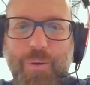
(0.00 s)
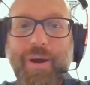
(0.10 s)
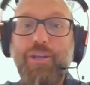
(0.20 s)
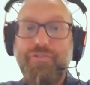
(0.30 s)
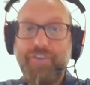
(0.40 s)

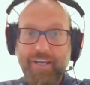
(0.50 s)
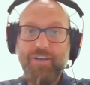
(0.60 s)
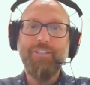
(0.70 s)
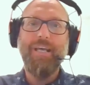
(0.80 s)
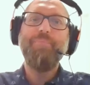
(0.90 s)
When you feel
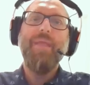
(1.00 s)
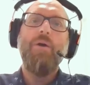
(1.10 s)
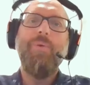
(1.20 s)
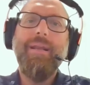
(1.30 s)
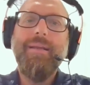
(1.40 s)
good,
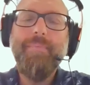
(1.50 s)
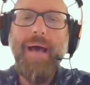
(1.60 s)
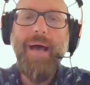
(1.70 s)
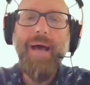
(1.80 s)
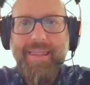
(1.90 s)
well,
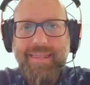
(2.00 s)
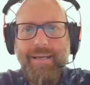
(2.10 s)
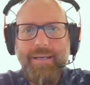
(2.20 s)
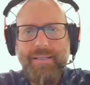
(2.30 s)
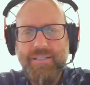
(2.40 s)
I
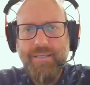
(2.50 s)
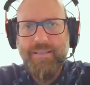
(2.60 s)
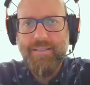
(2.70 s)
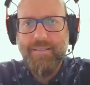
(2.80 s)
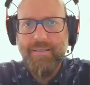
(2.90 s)
think
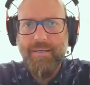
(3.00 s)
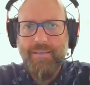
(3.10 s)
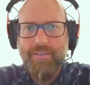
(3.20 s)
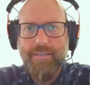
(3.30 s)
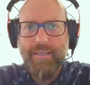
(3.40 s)

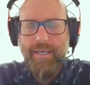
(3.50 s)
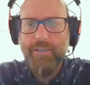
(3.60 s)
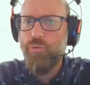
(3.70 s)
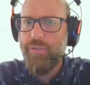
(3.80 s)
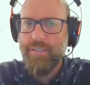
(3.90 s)
it's key
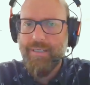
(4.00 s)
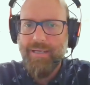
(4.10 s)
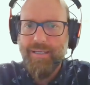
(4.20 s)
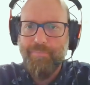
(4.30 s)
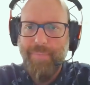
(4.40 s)
to
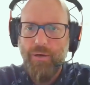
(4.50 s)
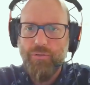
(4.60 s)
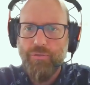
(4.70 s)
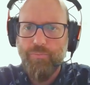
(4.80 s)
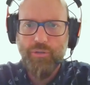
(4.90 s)
discuss
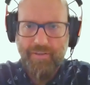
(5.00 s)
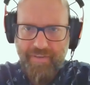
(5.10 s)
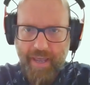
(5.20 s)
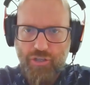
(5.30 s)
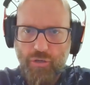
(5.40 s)
about
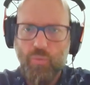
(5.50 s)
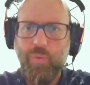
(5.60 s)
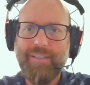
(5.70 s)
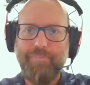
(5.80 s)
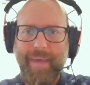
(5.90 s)
motivation,
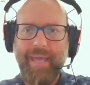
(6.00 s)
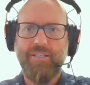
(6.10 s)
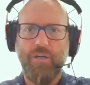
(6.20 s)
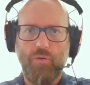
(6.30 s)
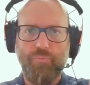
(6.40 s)
what
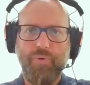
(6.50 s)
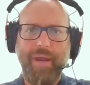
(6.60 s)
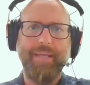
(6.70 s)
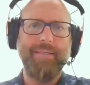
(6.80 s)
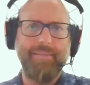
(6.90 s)
makes our
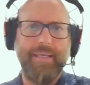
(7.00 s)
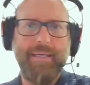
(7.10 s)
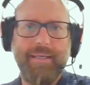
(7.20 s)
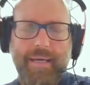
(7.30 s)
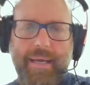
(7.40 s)
brain
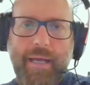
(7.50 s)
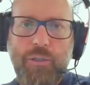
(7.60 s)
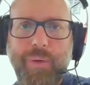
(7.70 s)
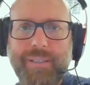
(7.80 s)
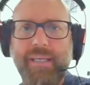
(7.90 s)
tick,
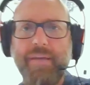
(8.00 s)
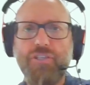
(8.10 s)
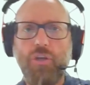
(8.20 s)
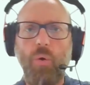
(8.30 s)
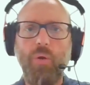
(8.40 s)
and what
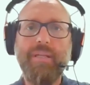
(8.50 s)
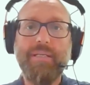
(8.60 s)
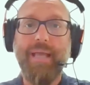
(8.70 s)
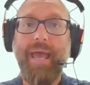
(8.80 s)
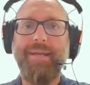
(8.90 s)
gives all
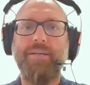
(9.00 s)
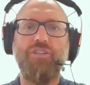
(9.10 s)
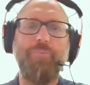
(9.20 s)
this energy.